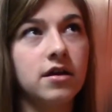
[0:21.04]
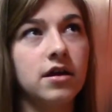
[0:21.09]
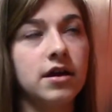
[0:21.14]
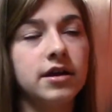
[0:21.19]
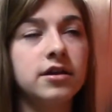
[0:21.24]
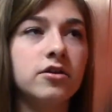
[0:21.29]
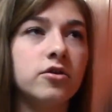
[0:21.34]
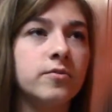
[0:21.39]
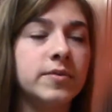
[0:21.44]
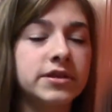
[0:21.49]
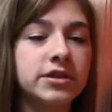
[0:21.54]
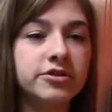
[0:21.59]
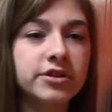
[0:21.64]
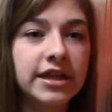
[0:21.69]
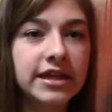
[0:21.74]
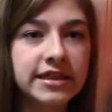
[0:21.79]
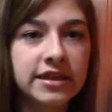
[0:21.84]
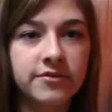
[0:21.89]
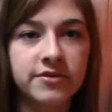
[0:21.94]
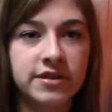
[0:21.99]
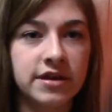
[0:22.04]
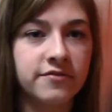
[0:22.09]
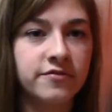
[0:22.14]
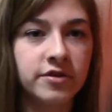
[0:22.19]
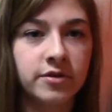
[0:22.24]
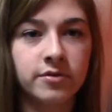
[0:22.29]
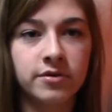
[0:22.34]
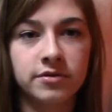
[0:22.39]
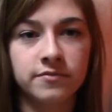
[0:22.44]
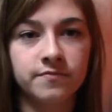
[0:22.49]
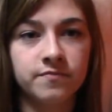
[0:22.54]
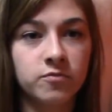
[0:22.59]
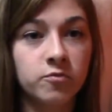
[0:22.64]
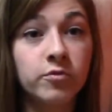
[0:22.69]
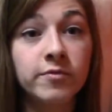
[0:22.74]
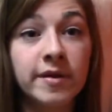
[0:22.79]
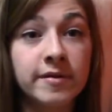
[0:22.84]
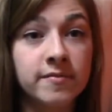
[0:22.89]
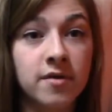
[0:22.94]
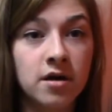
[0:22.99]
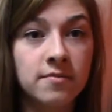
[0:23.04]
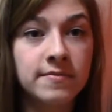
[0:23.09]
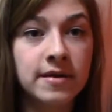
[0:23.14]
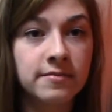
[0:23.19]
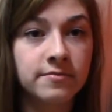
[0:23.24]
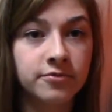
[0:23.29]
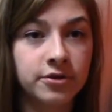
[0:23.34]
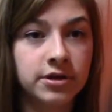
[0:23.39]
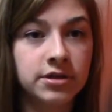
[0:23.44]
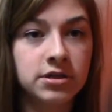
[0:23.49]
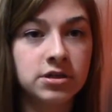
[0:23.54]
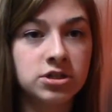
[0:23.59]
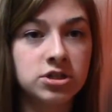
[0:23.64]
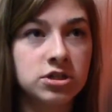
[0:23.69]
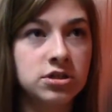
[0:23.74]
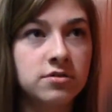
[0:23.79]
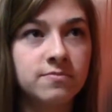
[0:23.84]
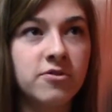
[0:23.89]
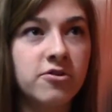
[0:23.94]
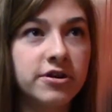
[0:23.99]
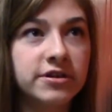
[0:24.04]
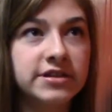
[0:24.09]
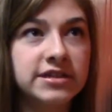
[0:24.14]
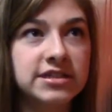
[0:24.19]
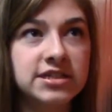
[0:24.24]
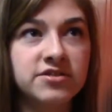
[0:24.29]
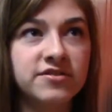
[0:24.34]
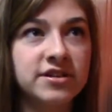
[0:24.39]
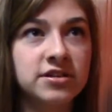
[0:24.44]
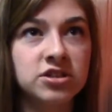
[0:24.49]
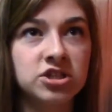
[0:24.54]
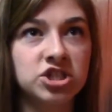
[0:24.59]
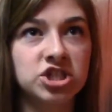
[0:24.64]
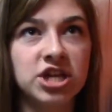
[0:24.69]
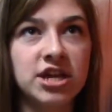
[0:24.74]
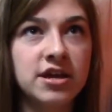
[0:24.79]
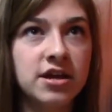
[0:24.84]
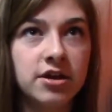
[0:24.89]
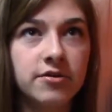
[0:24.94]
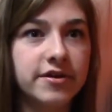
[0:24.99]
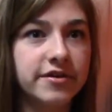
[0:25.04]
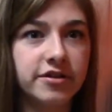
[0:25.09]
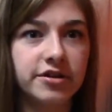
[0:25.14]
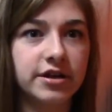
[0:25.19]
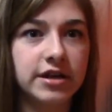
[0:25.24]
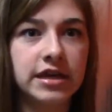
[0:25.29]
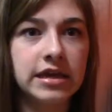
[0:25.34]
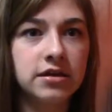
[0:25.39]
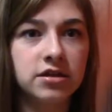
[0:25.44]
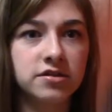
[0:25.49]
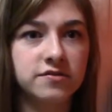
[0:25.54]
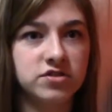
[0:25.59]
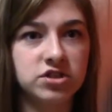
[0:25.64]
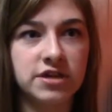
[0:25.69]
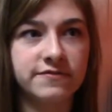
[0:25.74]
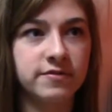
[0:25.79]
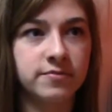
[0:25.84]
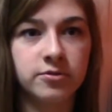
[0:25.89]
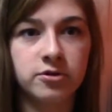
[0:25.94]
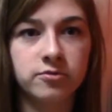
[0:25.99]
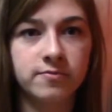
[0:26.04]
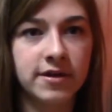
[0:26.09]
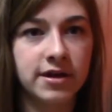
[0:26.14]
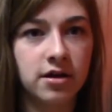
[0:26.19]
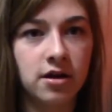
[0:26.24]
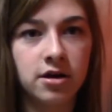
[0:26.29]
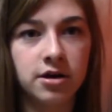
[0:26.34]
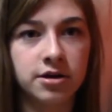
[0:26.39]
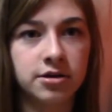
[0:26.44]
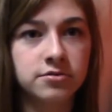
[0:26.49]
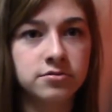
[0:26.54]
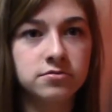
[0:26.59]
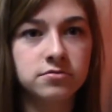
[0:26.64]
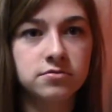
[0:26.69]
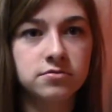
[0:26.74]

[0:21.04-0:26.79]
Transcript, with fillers: I know, but they're like that with everyone. When my mom met Brittany, she more or less threatened to shank her with her heel if she ever broke my heart.